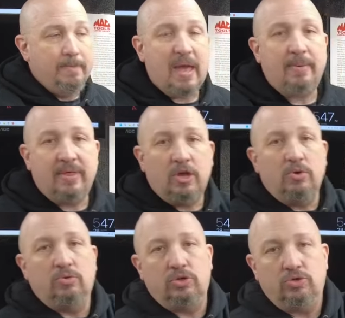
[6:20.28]
Maybe they,
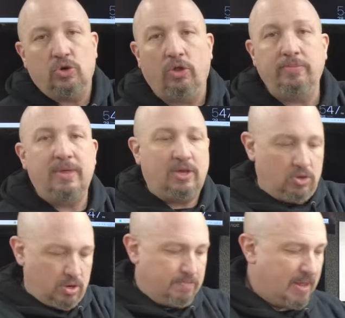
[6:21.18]
you told them they
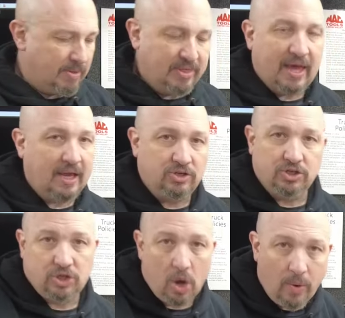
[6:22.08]
could, maybe they
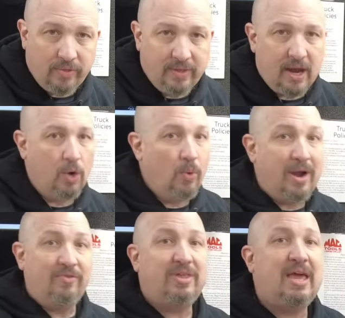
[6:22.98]
just go in there,
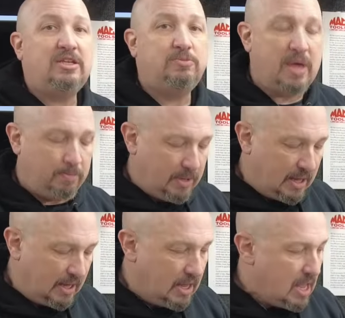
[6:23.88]
whatever the case may
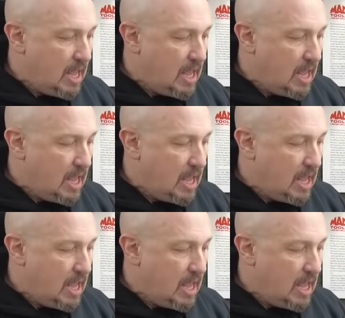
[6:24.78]
be.